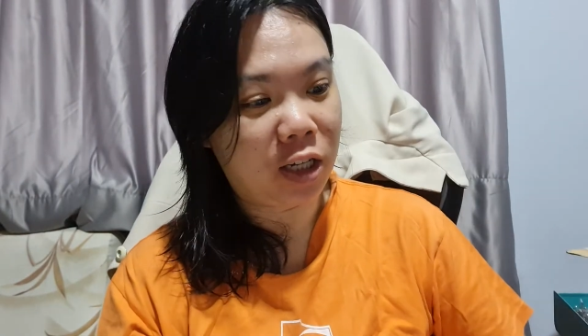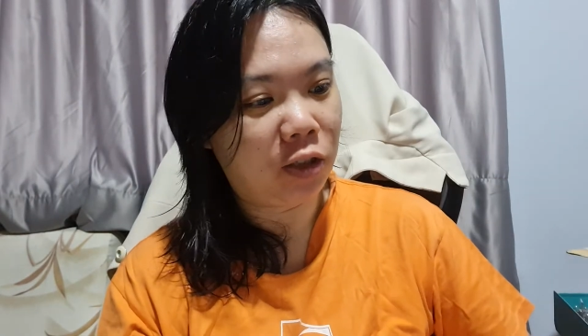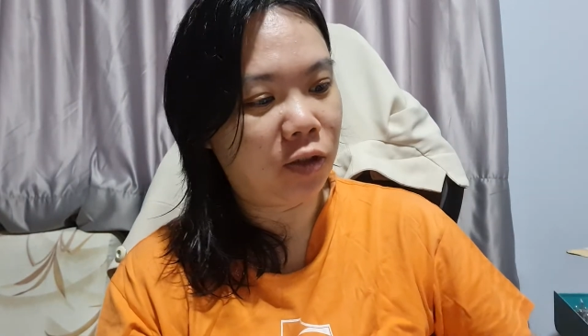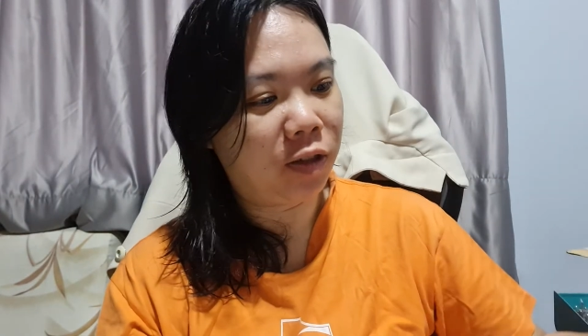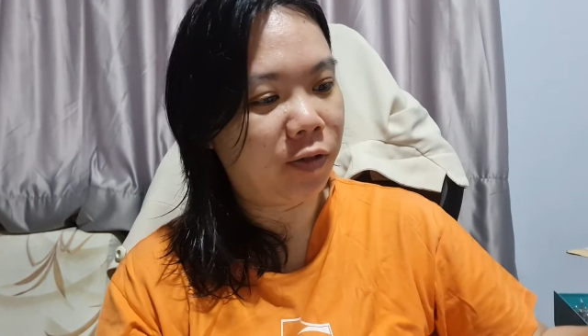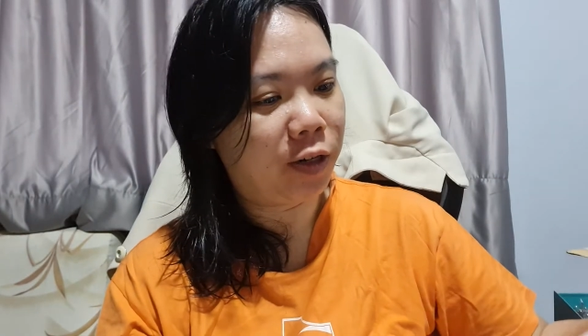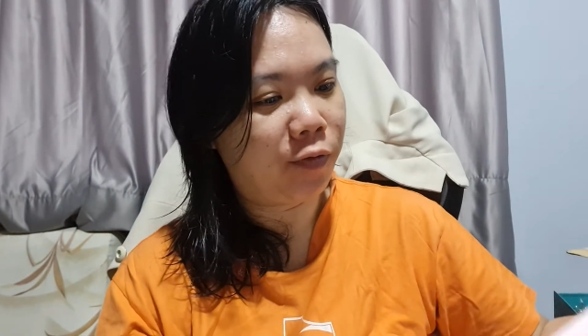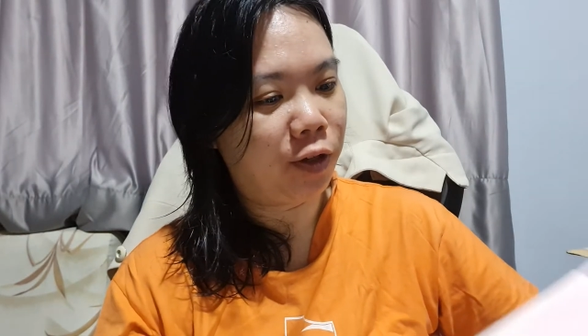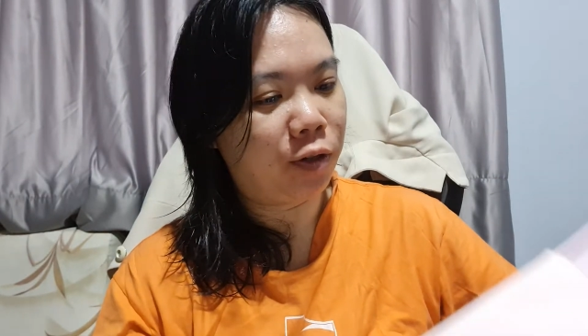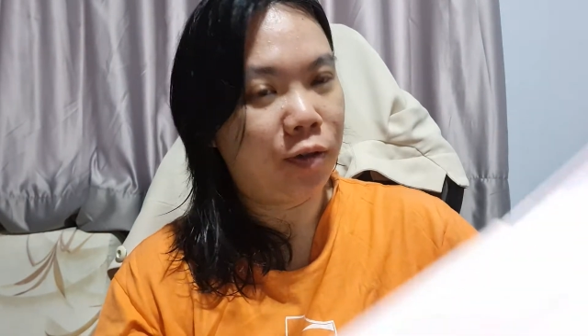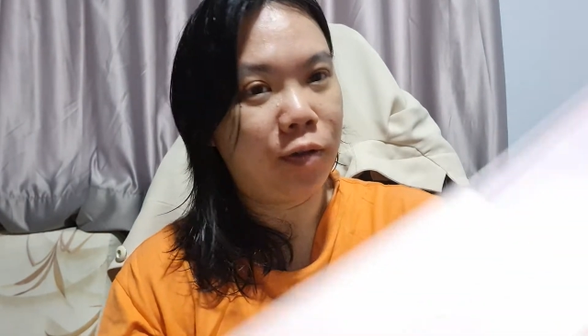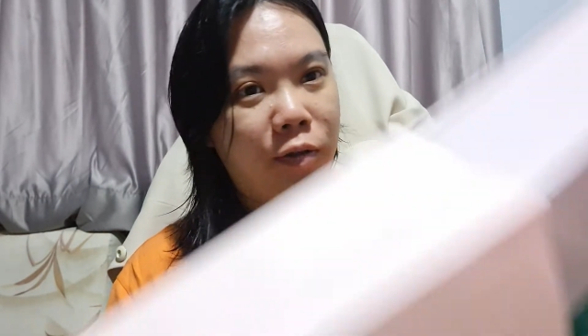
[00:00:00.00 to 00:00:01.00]
I'll do the
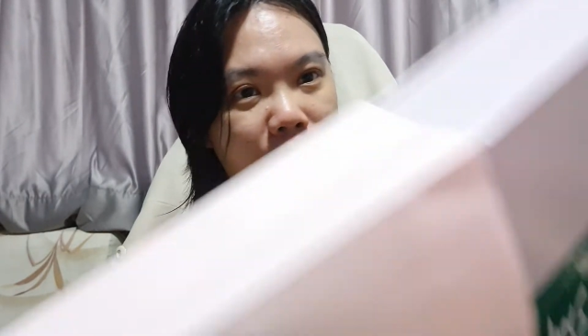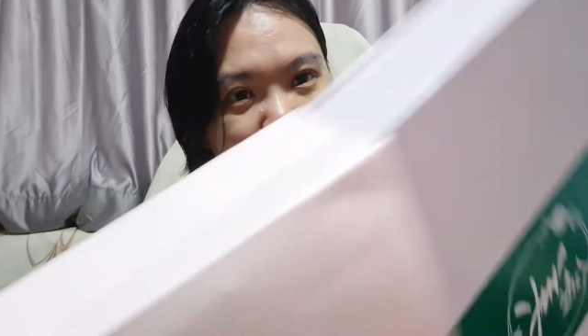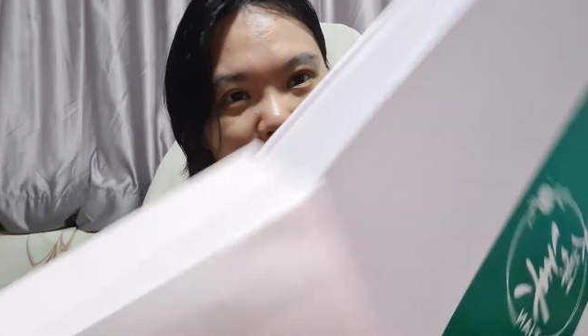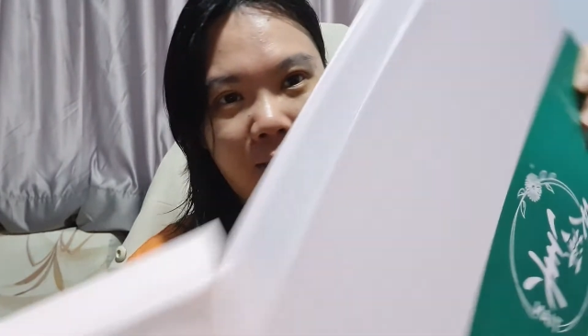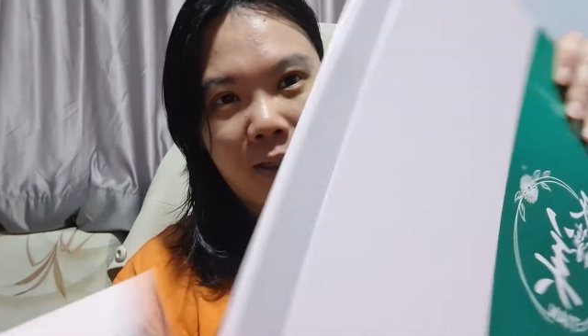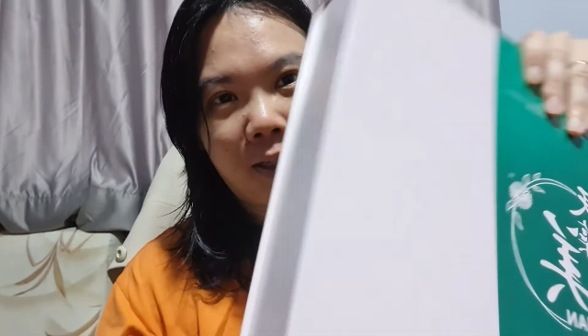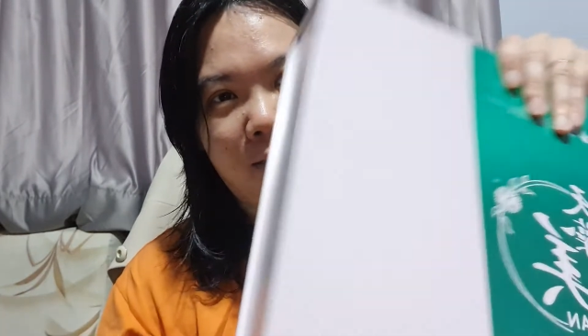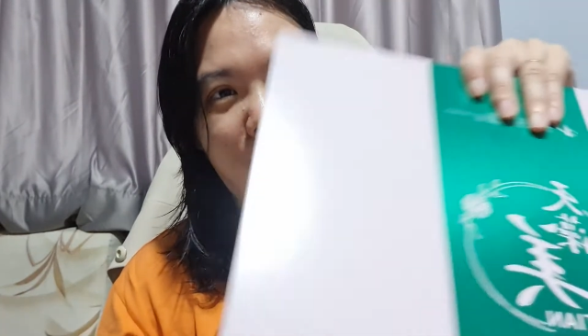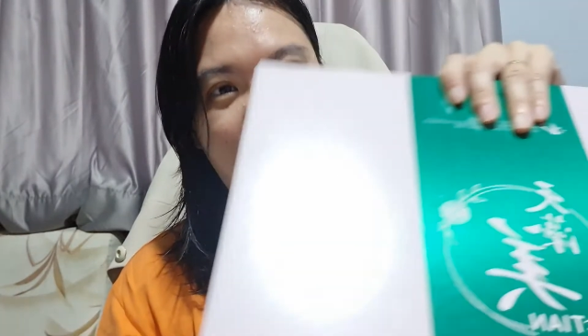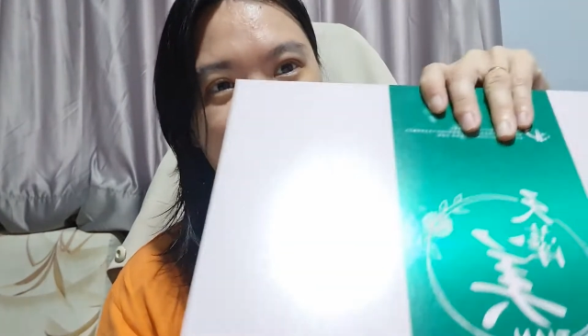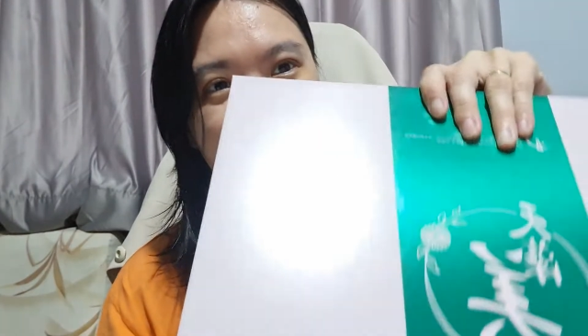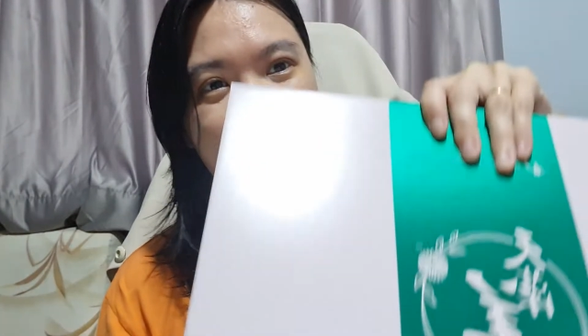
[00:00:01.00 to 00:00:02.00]
review. This is the
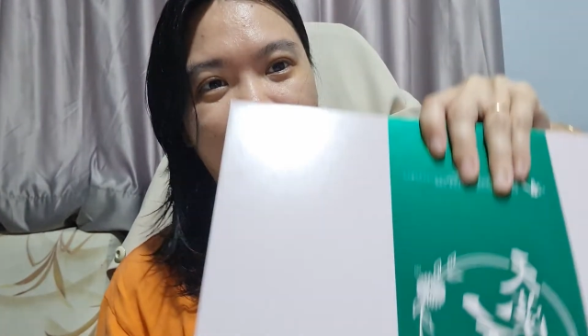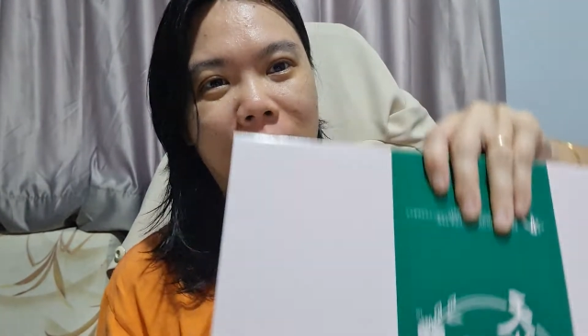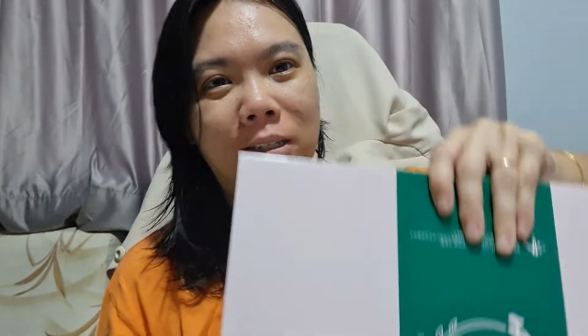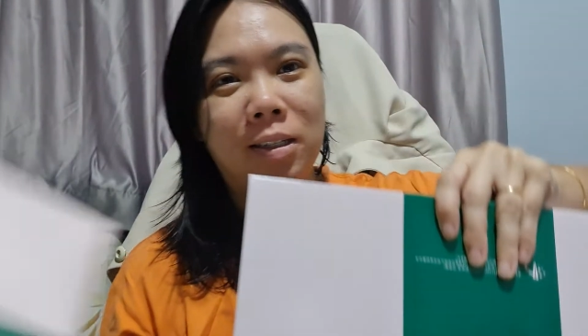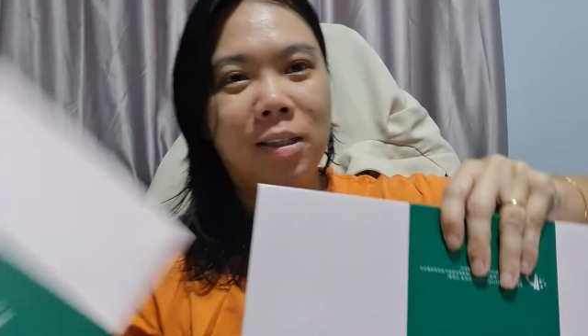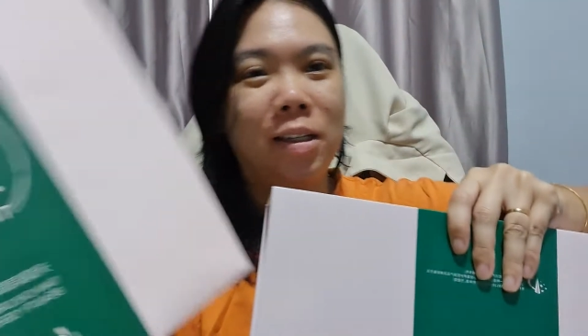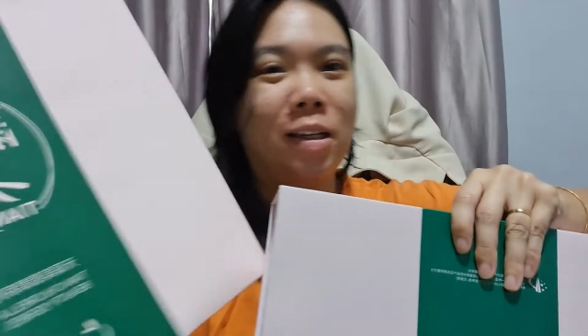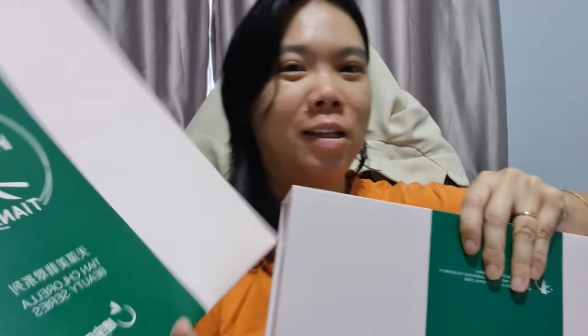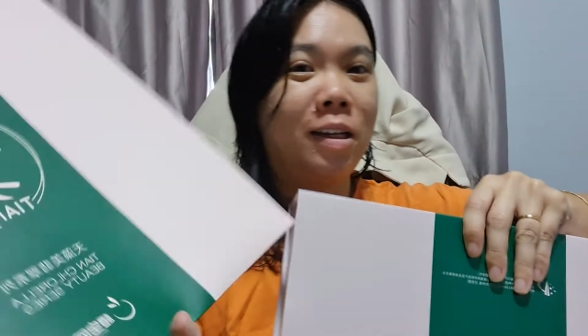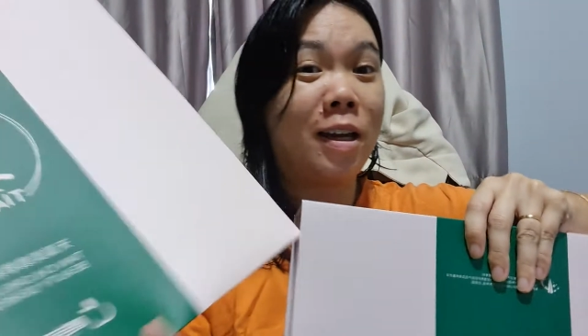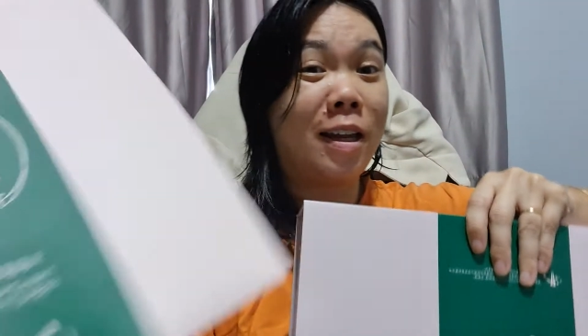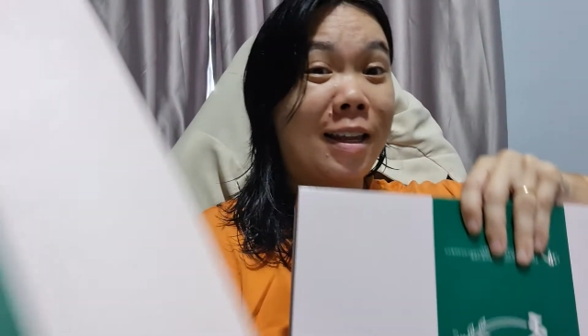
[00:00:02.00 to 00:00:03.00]
box. Isn't
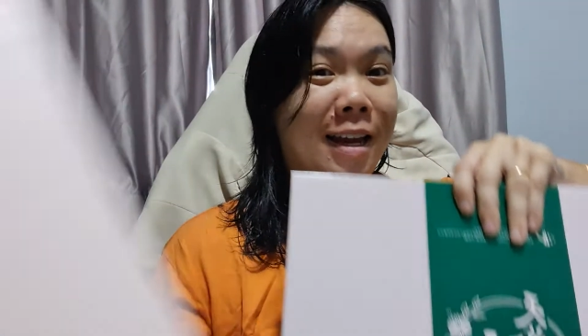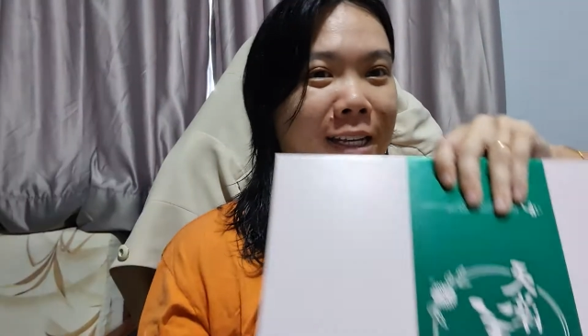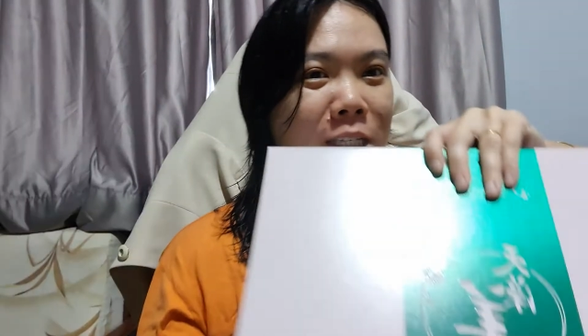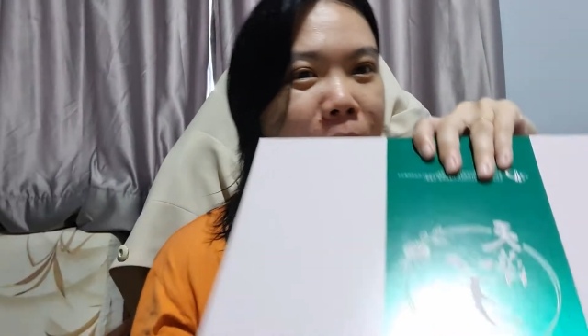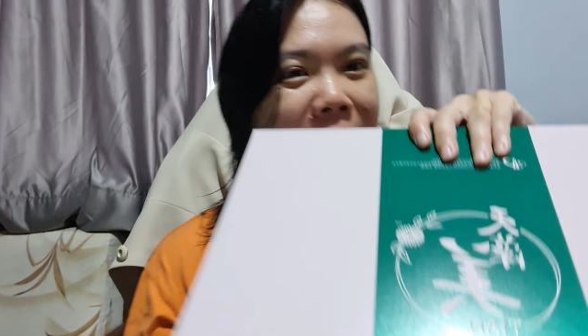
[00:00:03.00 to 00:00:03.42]
it nice